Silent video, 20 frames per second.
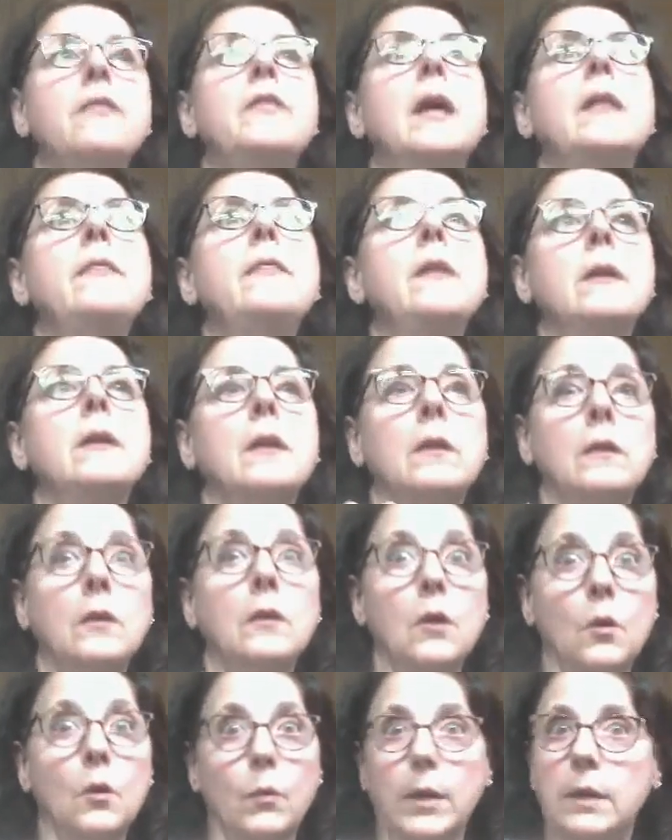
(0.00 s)
Then they're gonna
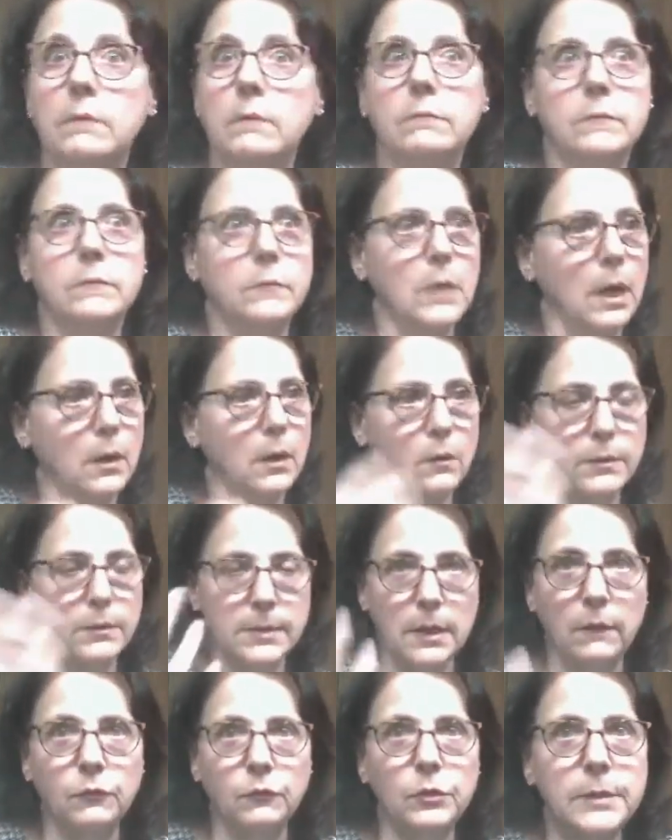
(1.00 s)
go in, I don't know,
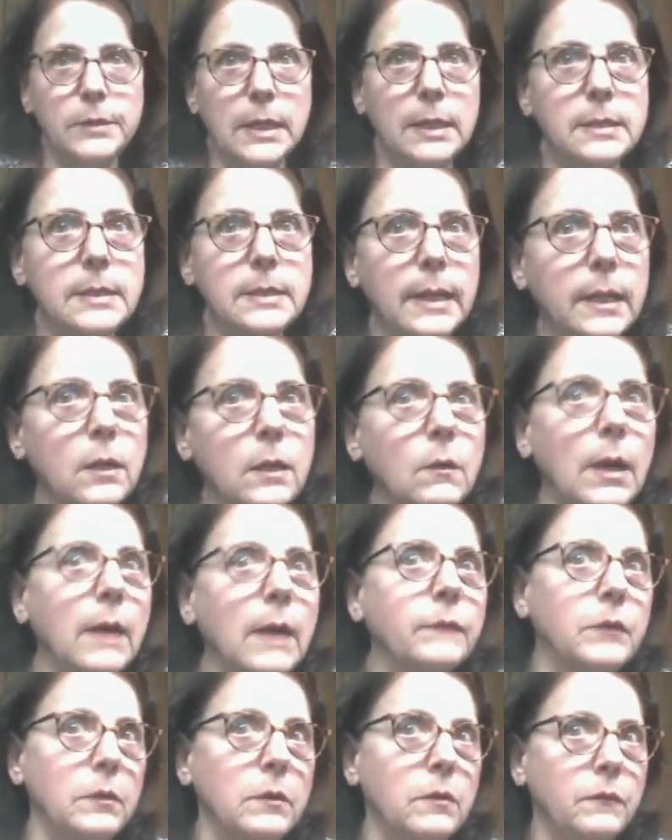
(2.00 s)
several days later
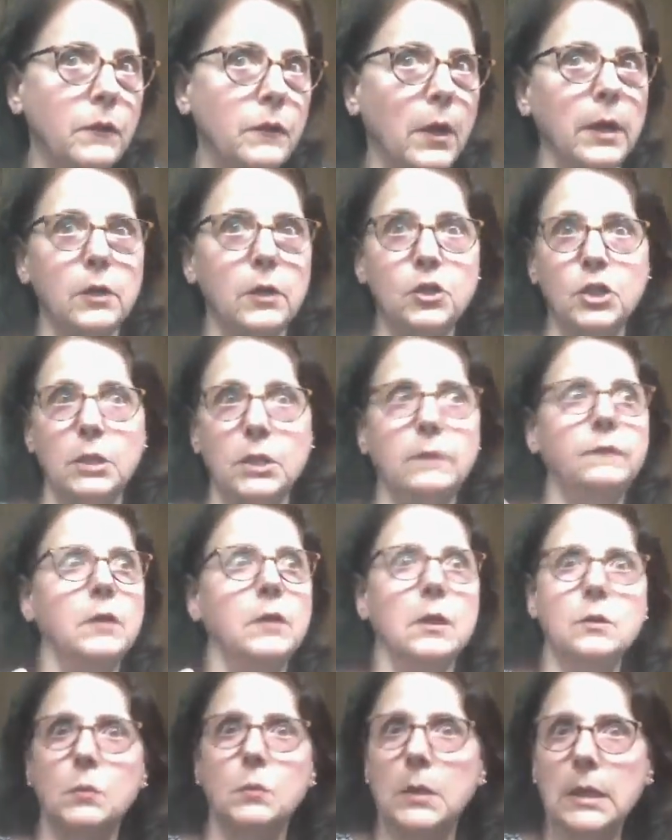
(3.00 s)
after the fire chief
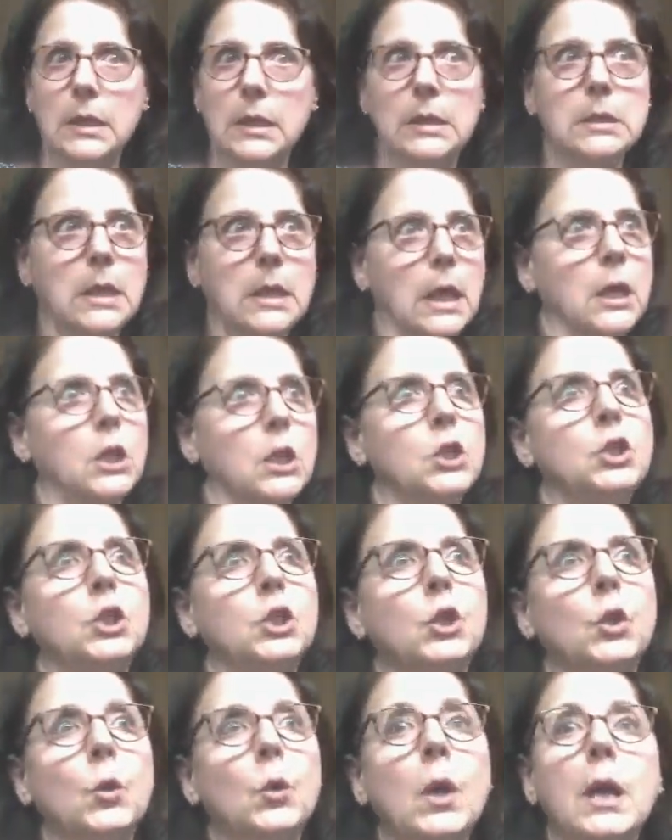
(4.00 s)
does what he's gotta
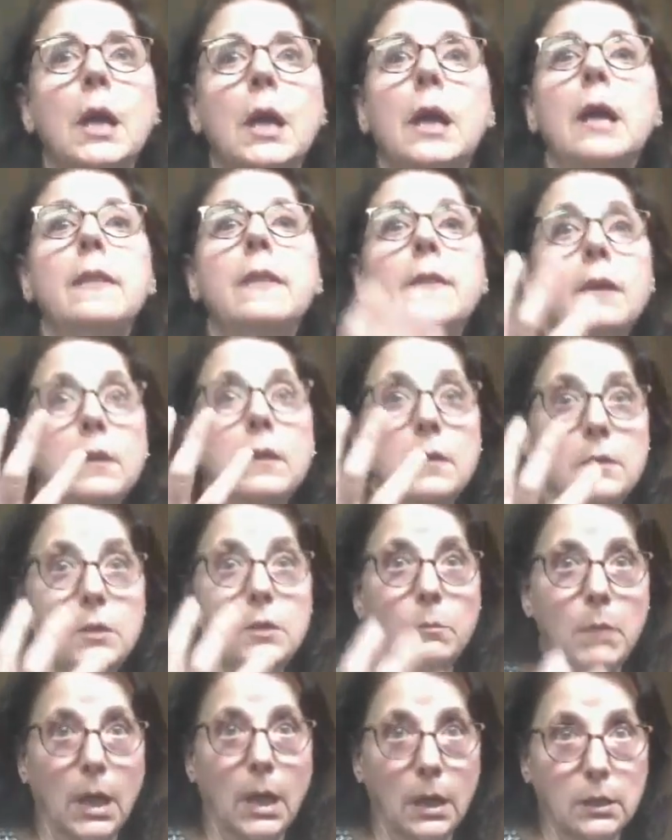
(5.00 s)
do, and they're gonna
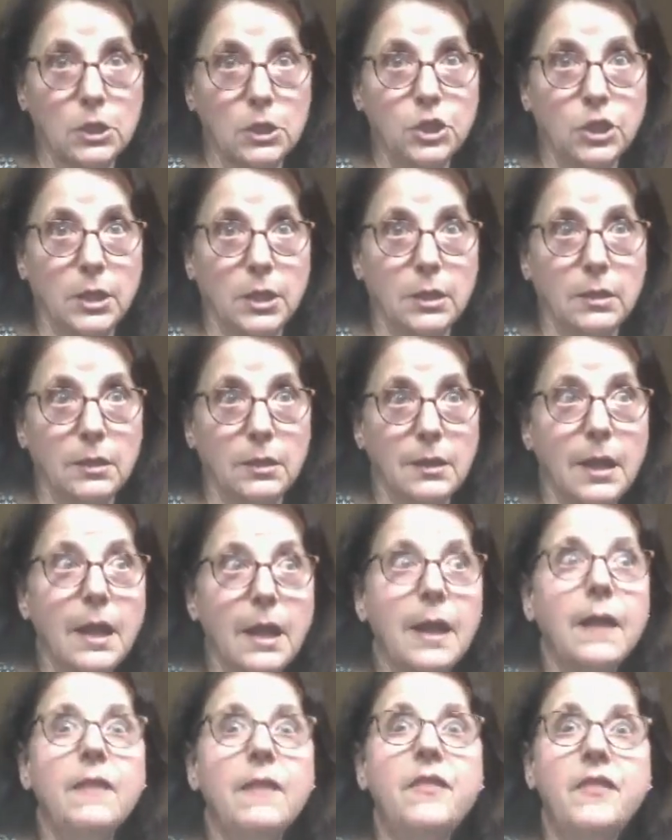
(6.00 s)
demolish it.
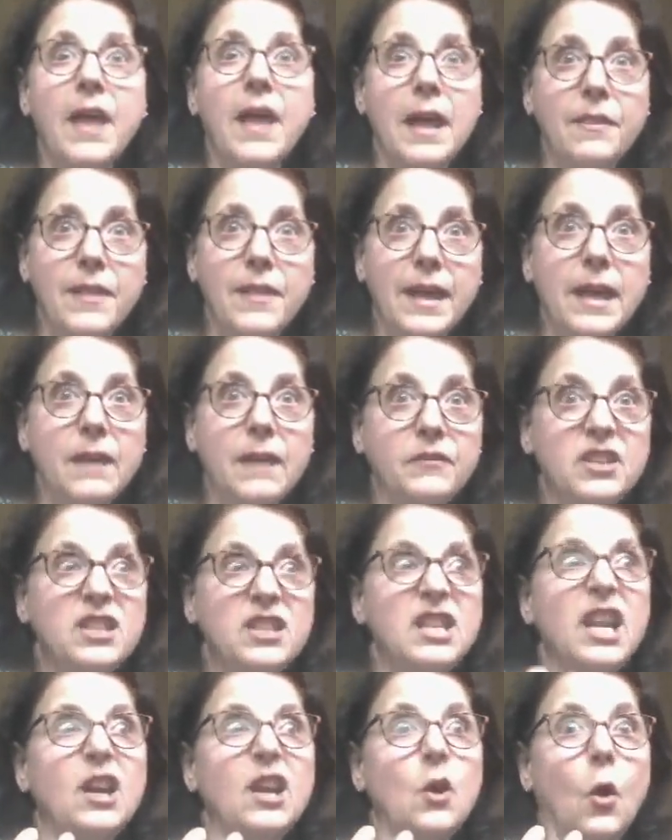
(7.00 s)
Then they have to
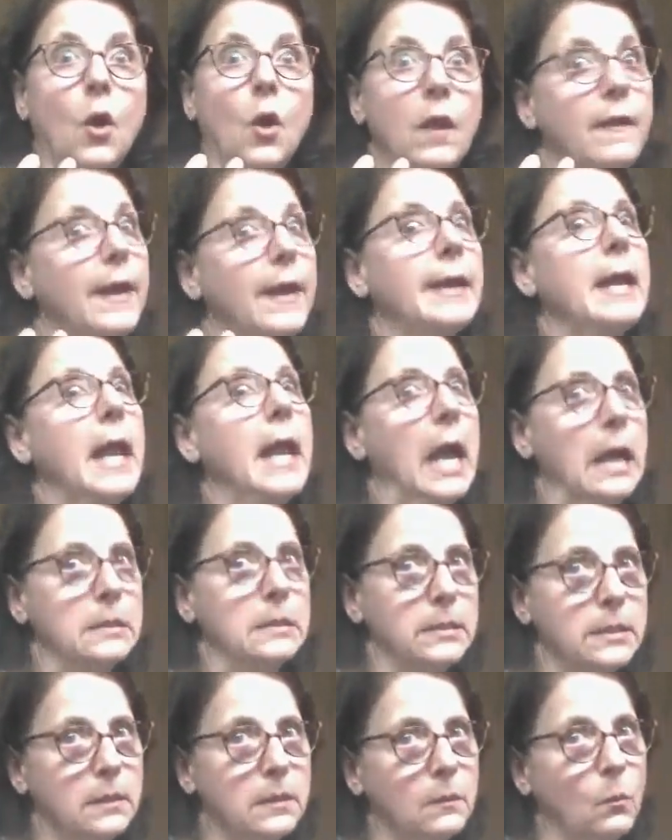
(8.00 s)
take all that
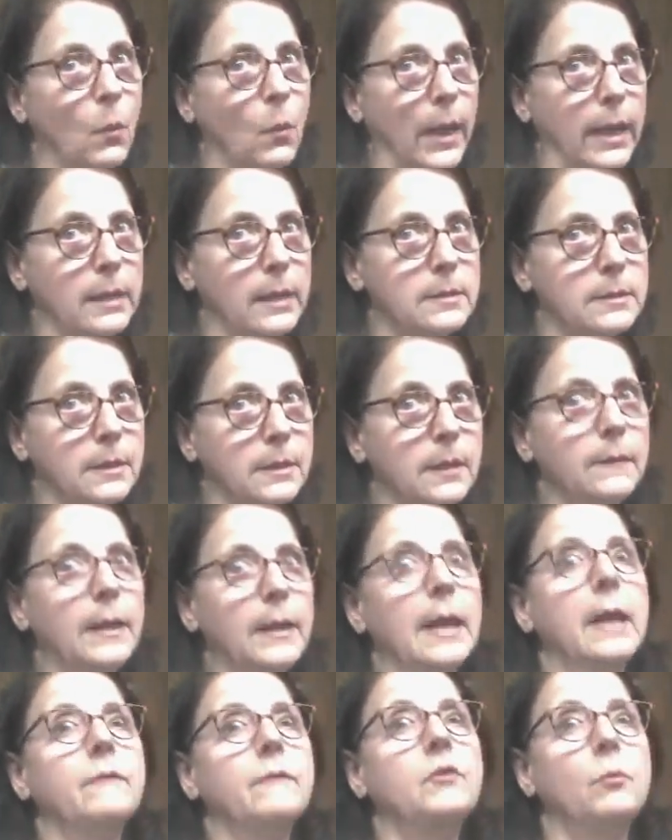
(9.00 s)
hazarded waste and
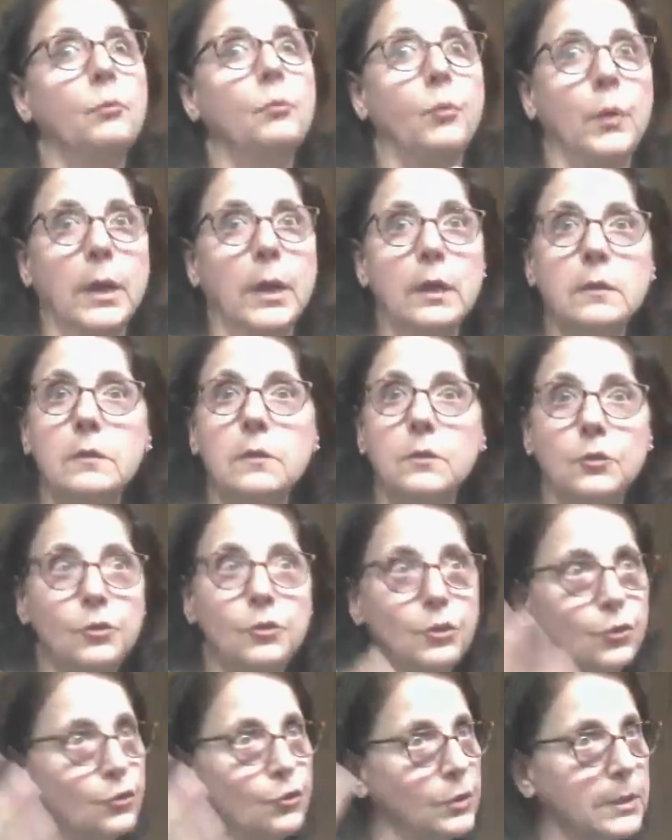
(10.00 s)
they have to bring it to
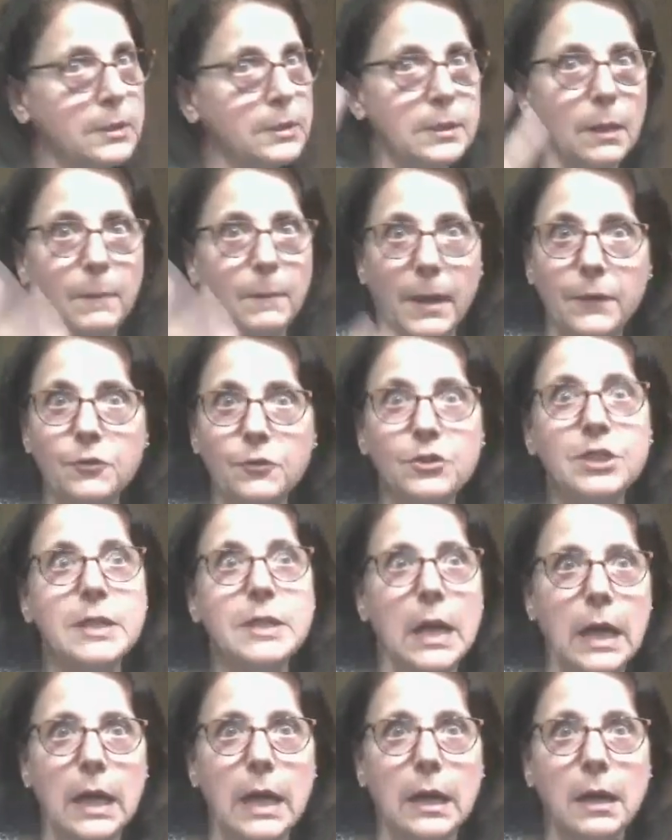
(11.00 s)
usually some other
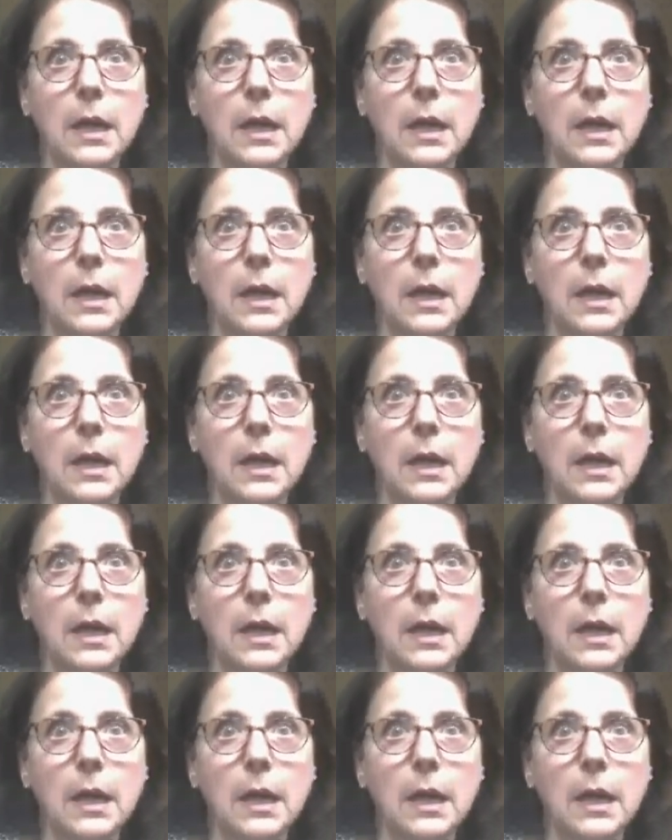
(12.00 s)
state.